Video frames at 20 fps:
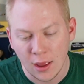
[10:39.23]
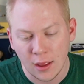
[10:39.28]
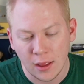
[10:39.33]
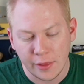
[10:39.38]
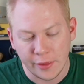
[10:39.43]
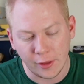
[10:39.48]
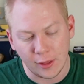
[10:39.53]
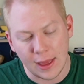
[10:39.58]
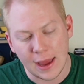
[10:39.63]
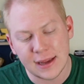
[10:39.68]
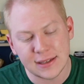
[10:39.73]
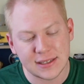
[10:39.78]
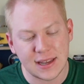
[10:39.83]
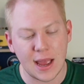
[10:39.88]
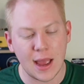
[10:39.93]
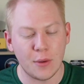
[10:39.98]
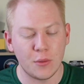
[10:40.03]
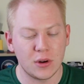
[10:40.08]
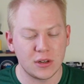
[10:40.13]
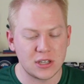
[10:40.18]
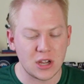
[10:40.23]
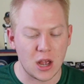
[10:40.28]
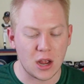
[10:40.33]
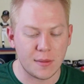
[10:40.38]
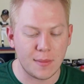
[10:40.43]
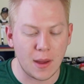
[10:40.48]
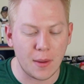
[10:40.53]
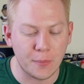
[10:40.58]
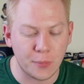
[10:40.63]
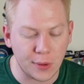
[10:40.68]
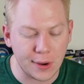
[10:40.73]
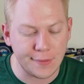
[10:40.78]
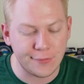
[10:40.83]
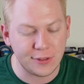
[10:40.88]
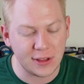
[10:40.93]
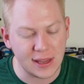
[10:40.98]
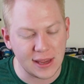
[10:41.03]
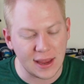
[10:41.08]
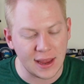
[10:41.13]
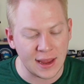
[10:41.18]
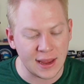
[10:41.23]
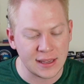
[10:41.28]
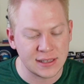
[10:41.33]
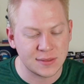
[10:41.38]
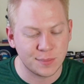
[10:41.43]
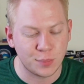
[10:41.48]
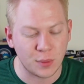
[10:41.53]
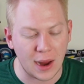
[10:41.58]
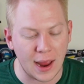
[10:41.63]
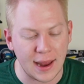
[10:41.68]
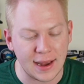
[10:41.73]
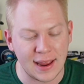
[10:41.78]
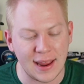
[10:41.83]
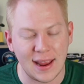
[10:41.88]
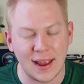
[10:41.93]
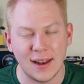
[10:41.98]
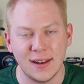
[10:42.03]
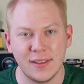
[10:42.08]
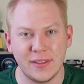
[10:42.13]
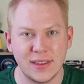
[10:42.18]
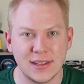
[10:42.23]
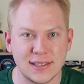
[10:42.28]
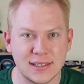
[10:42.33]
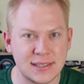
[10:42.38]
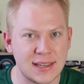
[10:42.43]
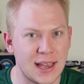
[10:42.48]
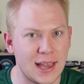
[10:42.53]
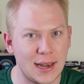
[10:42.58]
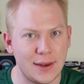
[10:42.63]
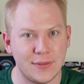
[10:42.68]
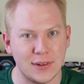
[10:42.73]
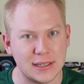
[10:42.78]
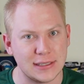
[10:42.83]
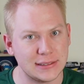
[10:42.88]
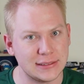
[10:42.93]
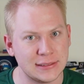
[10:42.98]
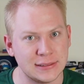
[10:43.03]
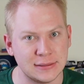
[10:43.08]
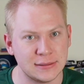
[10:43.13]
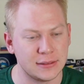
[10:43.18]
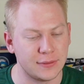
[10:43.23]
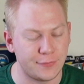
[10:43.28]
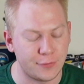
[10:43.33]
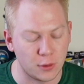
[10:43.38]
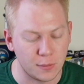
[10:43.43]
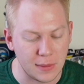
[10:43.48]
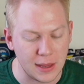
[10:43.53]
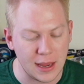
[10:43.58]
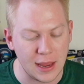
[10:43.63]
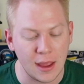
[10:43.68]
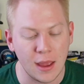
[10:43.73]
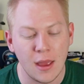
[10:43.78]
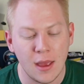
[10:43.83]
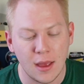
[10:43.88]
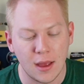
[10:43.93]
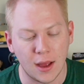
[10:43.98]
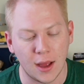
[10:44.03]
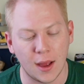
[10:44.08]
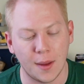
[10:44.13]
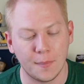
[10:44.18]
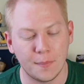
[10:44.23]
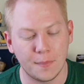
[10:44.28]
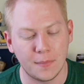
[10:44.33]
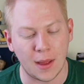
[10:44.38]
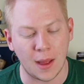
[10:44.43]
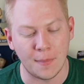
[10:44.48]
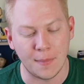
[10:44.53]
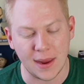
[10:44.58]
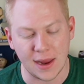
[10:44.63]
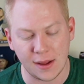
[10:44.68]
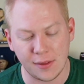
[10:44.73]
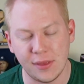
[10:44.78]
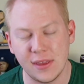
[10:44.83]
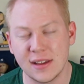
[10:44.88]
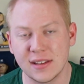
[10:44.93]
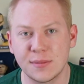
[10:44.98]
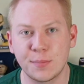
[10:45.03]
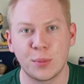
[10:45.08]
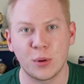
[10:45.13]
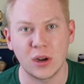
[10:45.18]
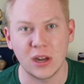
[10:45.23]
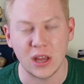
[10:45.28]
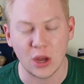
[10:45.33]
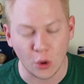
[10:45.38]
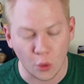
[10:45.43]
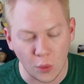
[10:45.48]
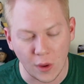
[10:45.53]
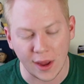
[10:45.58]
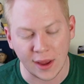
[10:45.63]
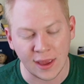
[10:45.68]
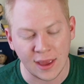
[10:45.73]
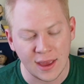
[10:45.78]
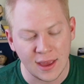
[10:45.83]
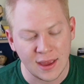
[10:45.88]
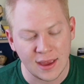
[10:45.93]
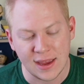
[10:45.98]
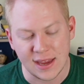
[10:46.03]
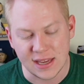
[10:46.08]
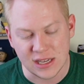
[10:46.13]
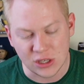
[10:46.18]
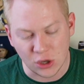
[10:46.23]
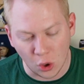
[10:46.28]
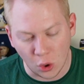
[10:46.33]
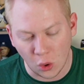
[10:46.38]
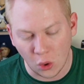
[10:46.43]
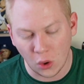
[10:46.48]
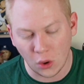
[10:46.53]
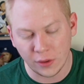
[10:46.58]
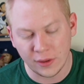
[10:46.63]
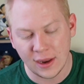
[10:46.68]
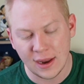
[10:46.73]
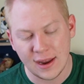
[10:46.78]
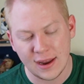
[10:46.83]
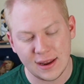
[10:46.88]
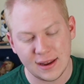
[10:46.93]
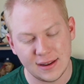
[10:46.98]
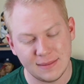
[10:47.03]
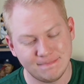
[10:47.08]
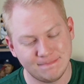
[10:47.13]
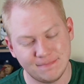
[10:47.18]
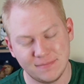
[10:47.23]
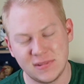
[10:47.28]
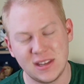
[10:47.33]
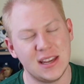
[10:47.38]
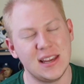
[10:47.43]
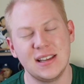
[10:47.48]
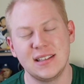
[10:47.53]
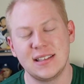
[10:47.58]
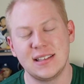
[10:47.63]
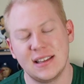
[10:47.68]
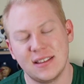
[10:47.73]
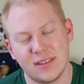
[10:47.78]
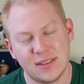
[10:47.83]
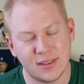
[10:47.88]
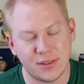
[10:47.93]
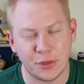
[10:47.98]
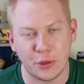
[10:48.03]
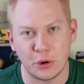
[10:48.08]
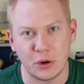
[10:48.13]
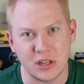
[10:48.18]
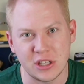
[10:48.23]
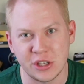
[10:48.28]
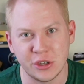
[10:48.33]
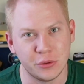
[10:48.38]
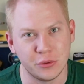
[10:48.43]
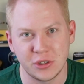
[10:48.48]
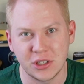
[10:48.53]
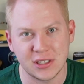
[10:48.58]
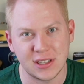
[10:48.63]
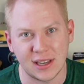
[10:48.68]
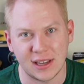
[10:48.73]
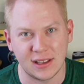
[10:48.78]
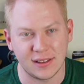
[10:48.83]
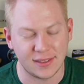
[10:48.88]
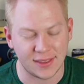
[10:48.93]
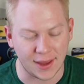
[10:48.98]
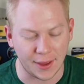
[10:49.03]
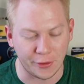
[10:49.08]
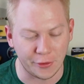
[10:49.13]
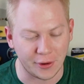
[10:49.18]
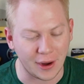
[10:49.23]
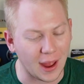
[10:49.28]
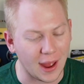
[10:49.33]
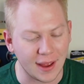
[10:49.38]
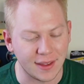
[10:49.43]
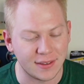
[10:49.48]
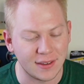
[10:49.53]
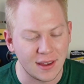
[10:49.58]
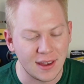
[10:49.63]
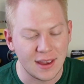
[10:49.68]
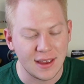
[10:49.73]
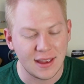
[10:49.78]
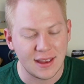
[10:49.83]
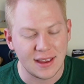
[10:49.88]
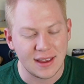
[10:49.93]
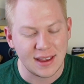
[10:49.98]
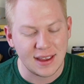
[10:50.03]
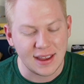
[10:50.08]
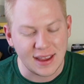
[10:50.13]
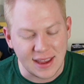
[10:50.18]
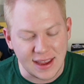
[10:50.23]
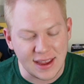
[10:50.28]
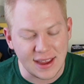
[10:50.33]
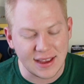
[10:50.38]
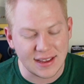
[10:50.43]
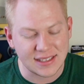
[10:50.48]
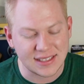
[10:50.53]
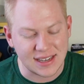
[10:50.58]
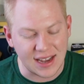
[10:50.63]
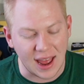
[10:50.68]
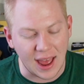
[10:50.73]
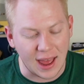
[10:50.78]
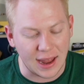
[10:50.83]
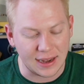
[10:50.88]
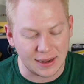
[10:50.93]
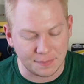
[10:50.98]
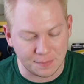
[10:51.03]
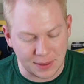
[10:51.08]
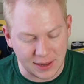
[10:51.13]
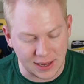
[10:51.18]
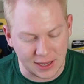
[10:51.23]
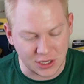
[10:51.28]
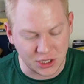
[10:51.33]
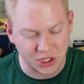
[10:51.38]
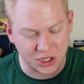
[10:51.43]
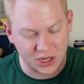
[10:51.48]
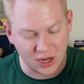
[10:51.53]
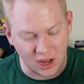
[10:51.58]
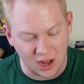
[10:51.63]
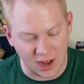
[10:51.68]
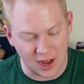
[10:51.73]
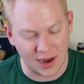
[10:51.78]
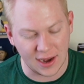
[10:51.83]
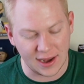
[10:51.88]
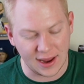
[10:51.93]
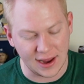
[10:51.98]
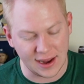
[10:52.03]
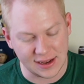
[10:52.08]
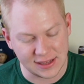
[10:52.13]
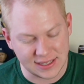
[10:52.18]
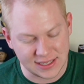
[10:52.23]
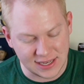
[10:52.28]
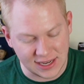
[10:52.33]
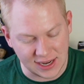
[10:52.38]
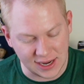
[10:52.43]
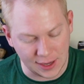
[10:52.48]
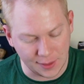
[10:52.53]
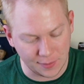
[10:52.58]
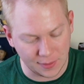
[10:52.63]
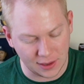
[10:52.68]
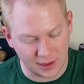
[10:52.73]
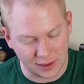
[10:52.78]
The last guy I want to talk about briefly is Brad Hand. This is kind of a for me. Um, I'll make this pretty quick. He's old. He's 32, just like the other guys. He has not pitched on a team